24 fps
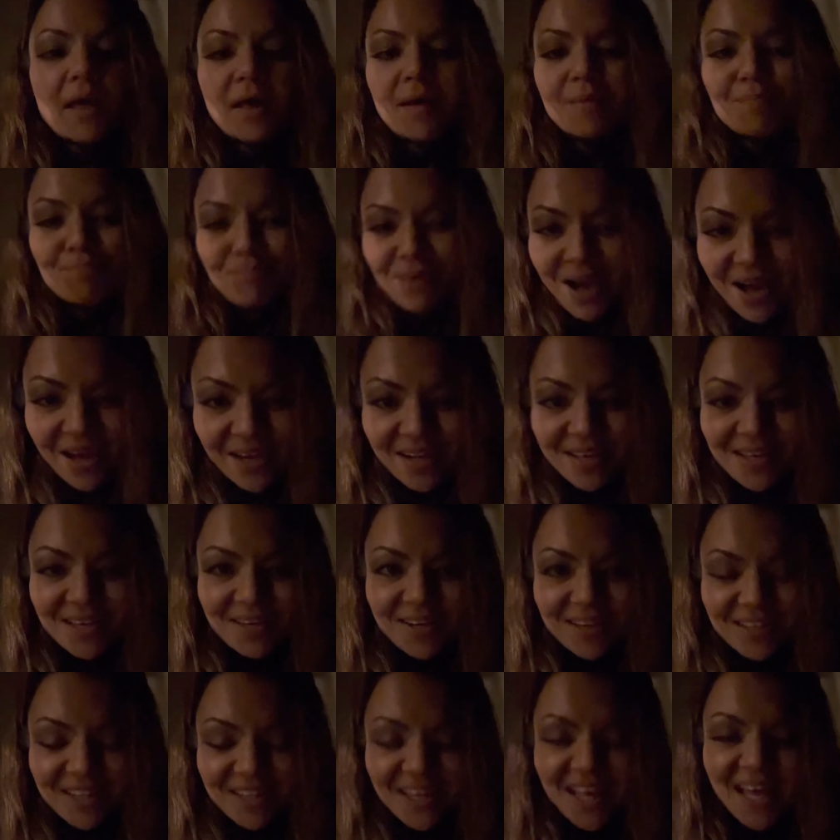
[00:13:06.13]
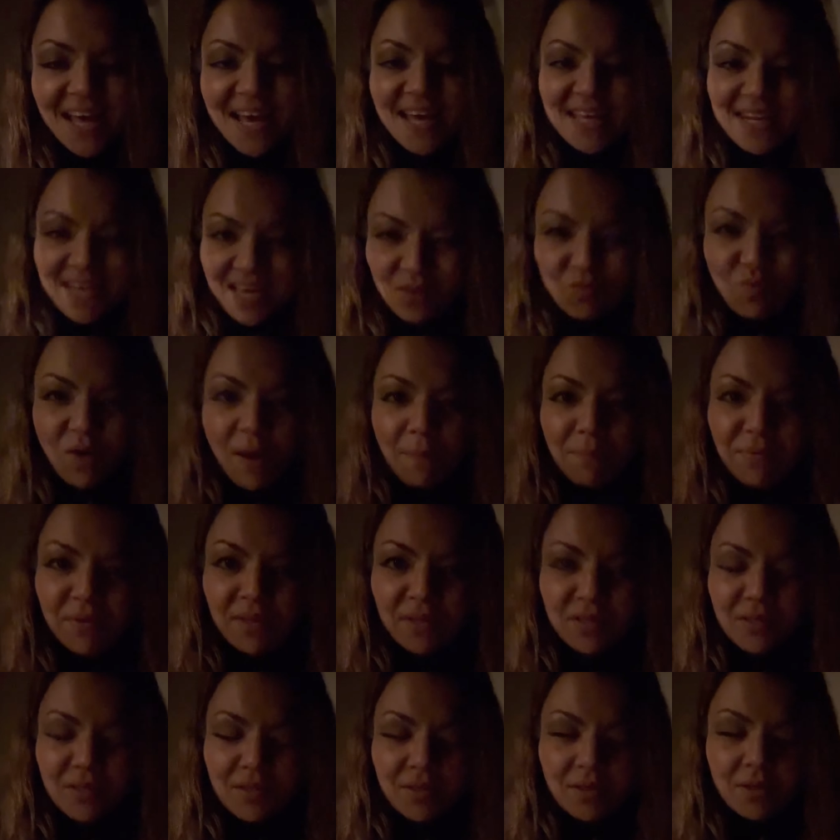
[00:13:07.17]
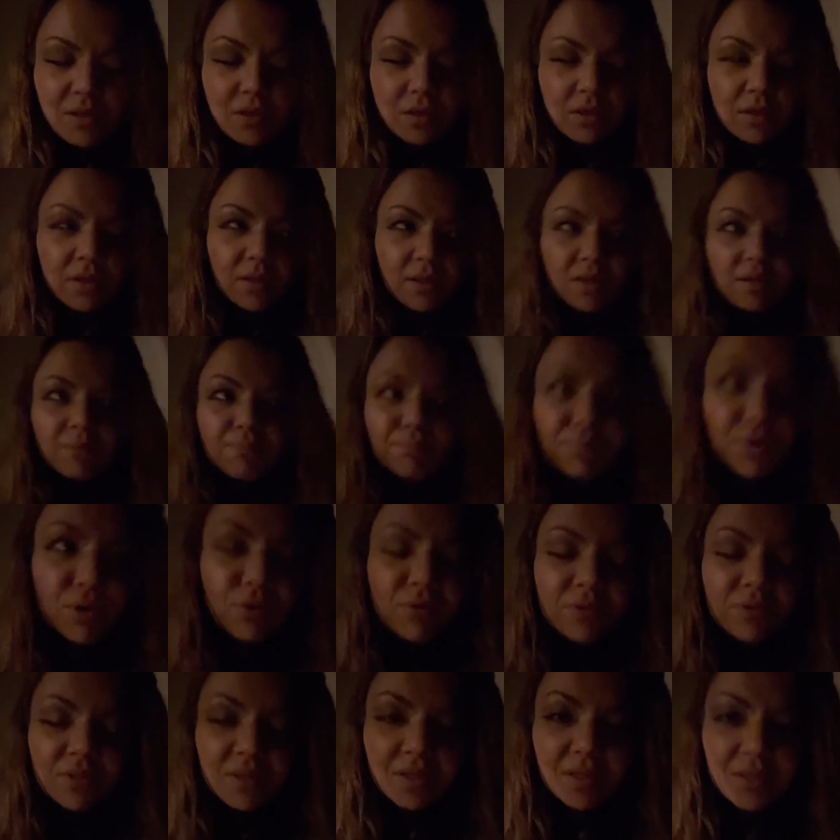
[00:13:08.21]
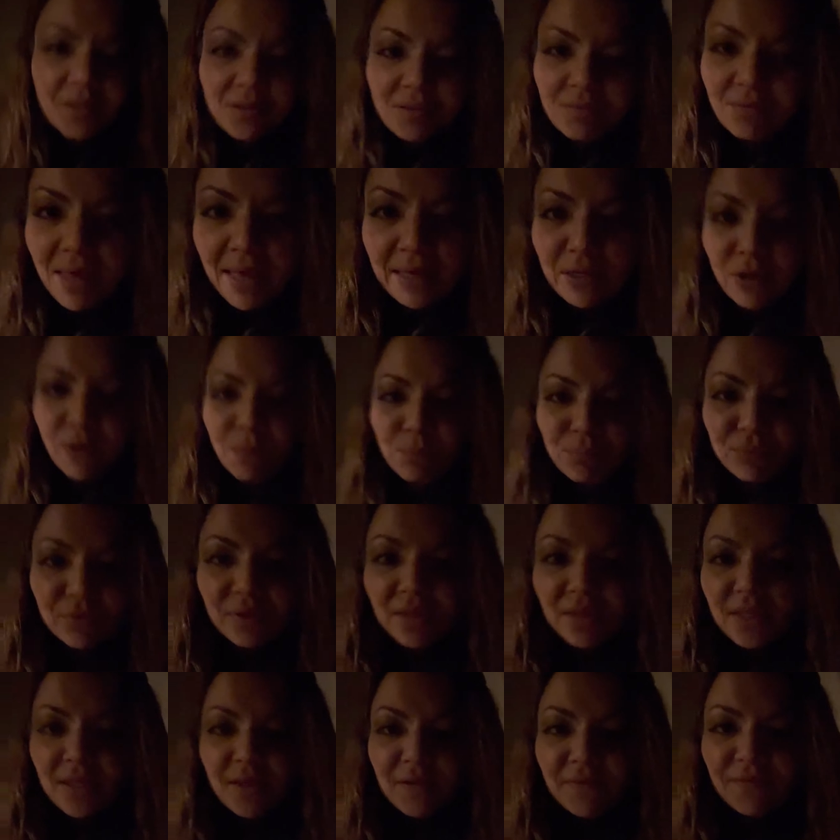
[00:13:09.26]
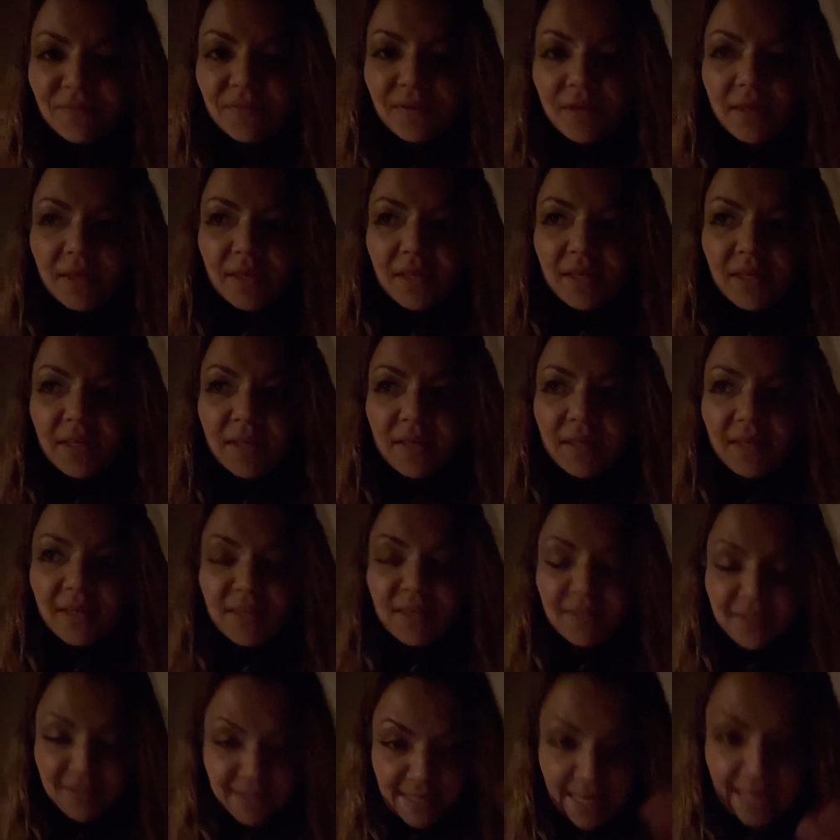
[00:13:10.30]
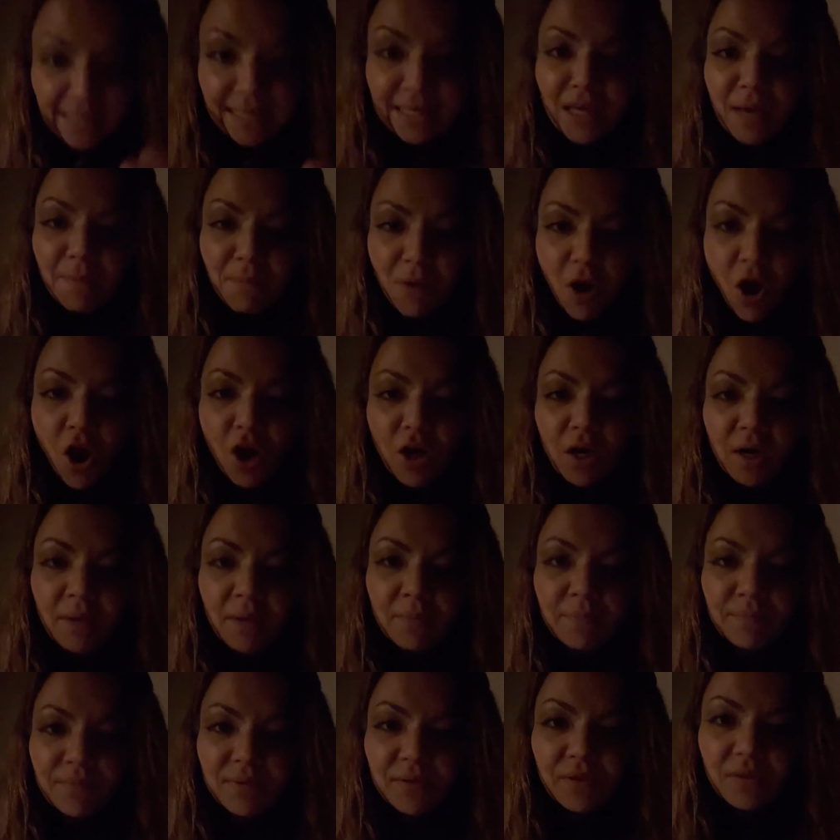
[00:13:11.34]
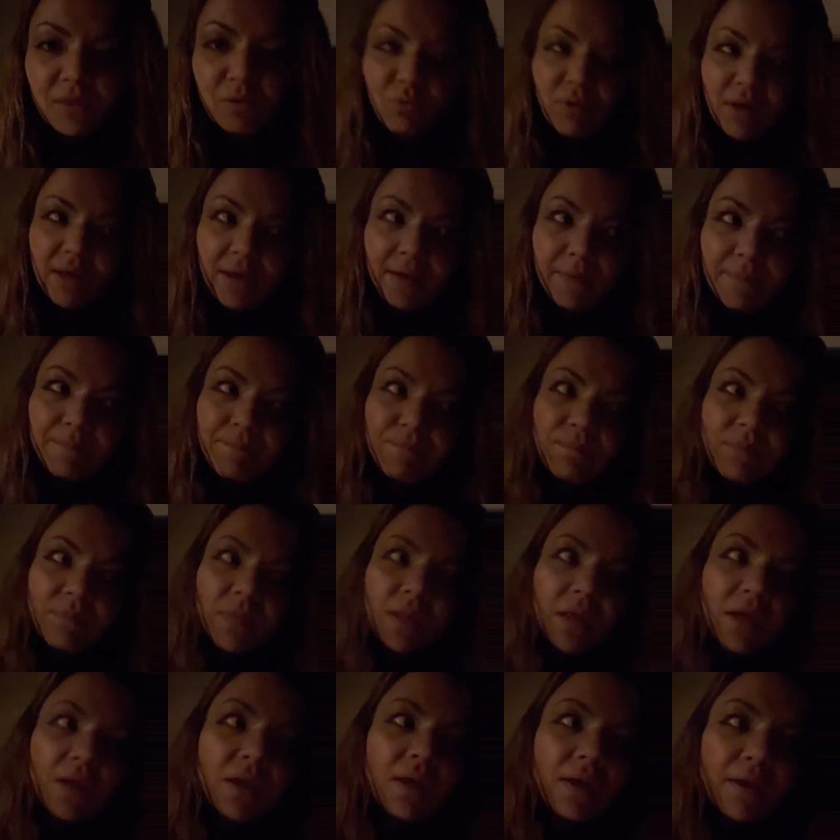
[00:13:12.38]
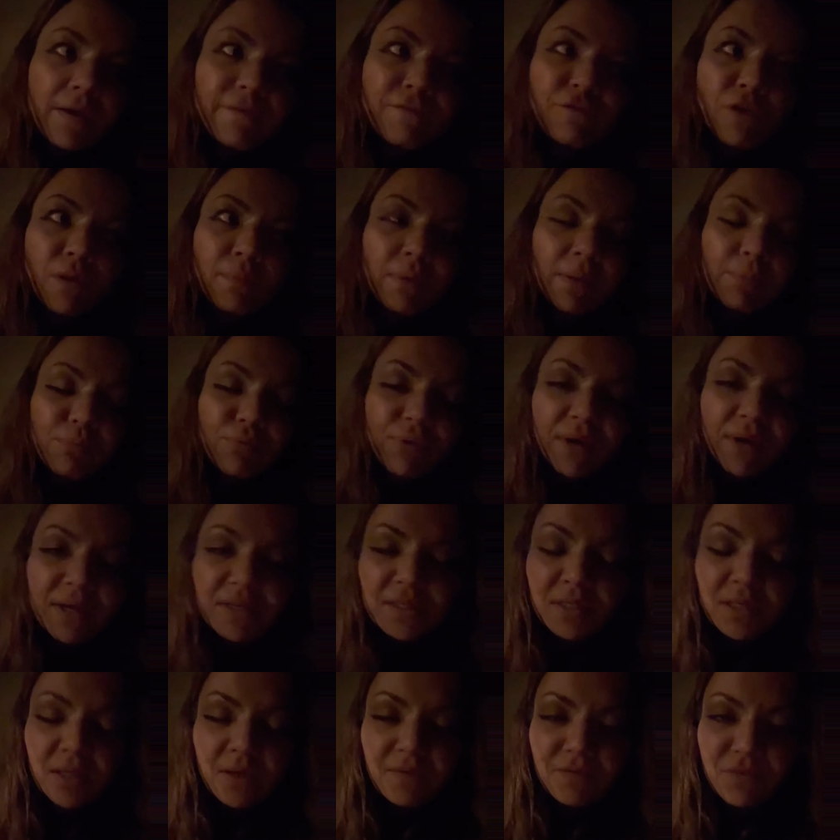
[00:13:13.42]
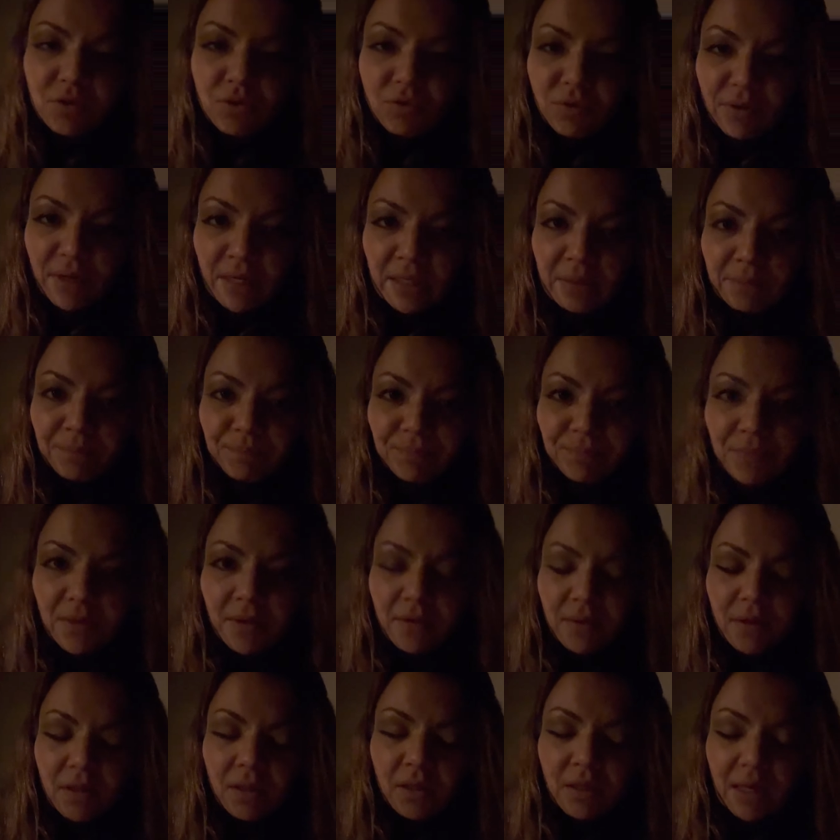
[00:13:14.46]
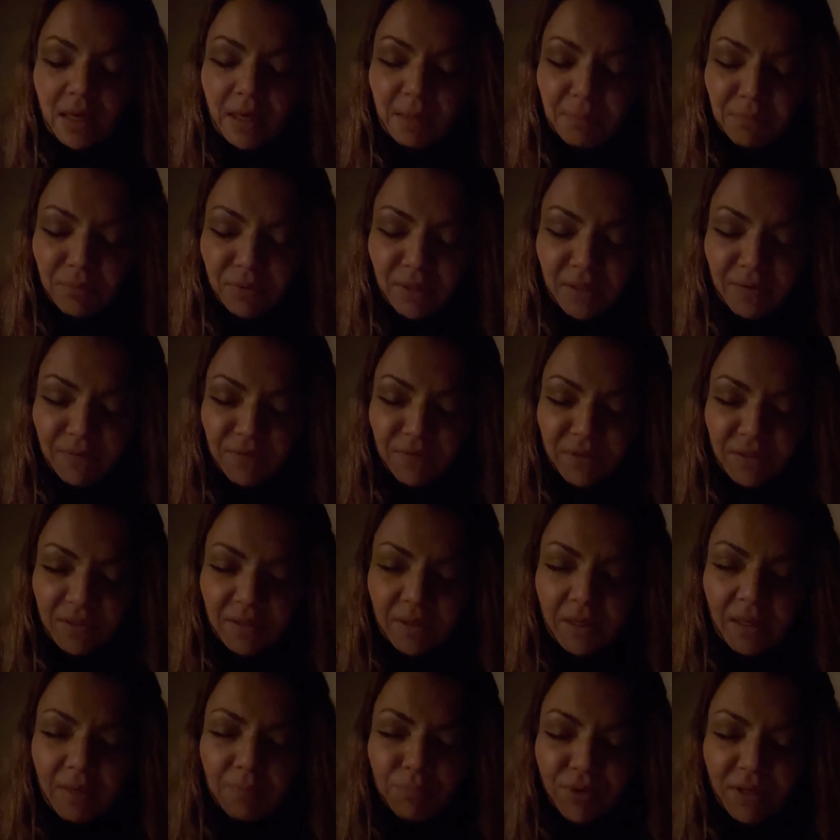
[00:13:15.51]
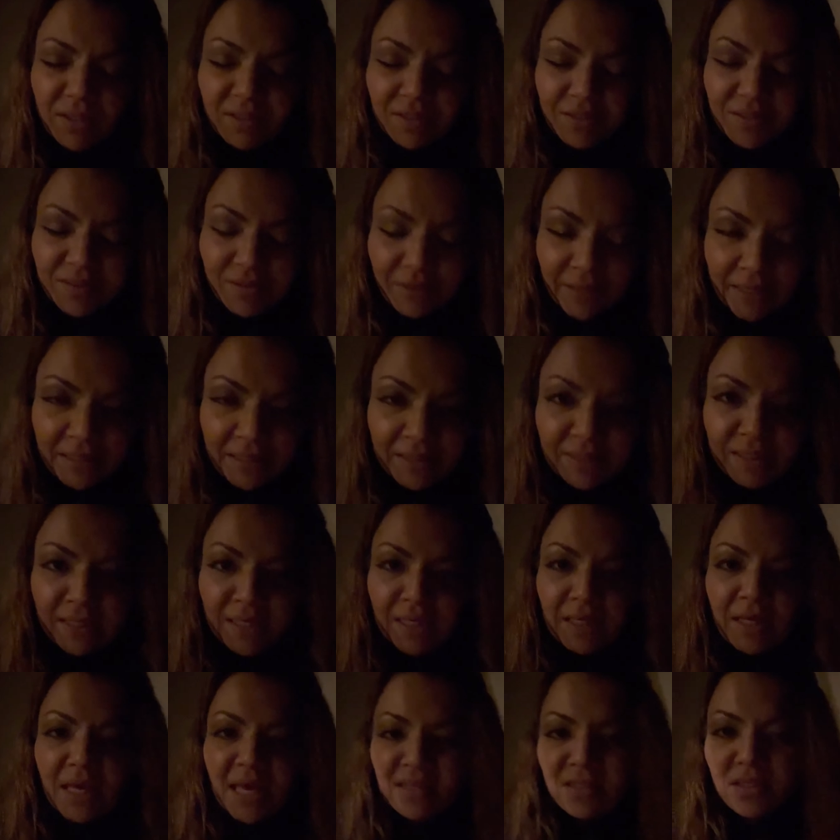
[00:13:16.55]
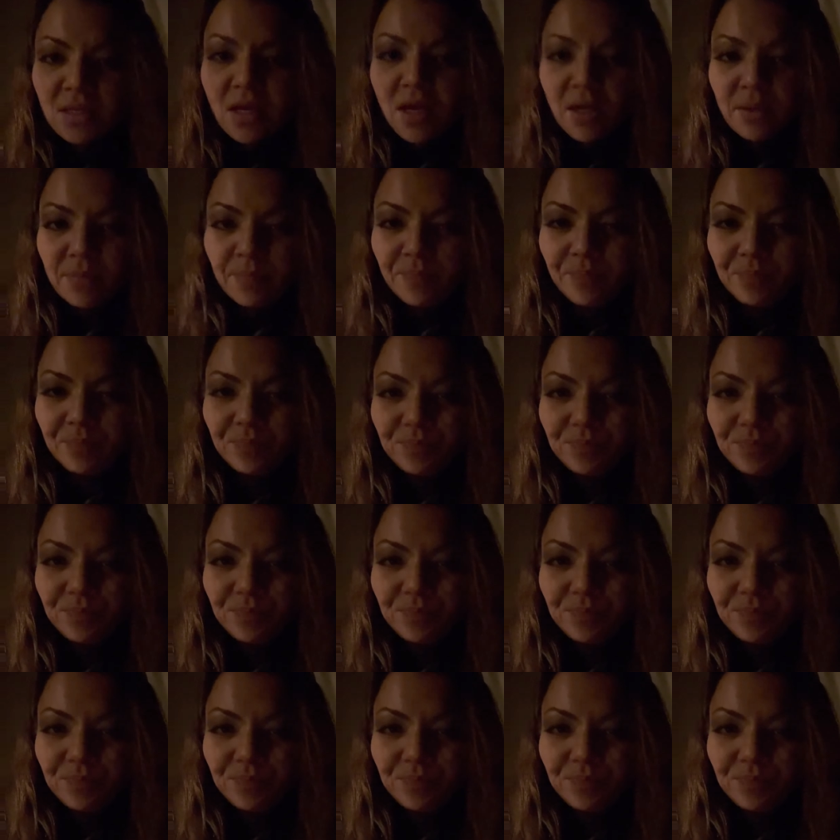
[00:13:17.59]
Bonnie and Clyde had weapons. Putin, I don't believe, is taking up arms the way former president of Ukraine, I believe, is President Zelensky has done.